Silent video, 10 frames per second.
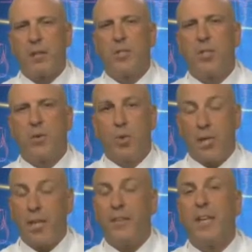to
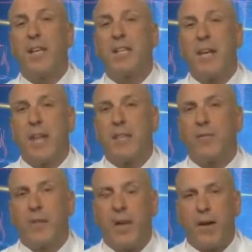clean the inside of the
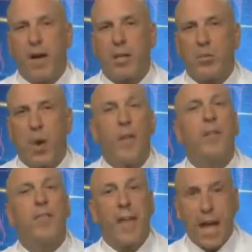veneer out as well,
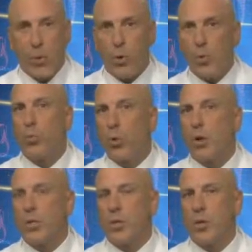and that would
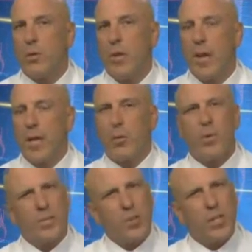work too. It
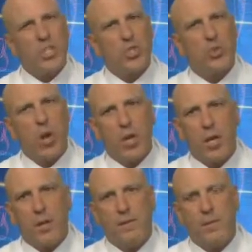wasn't really strong
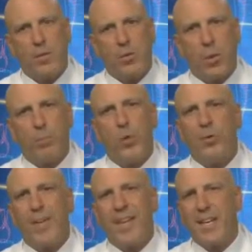enough to
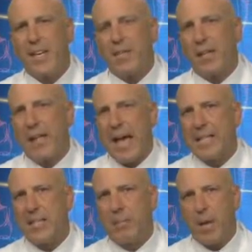remove any of the
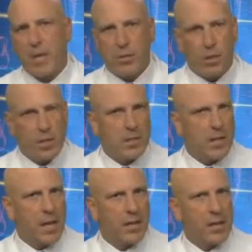glassy matrix
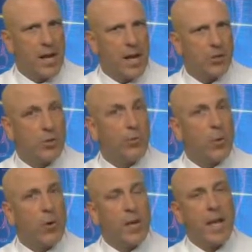like the
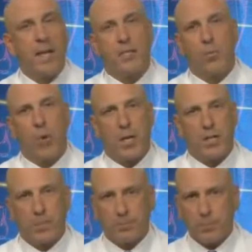hydrofluoric acid was,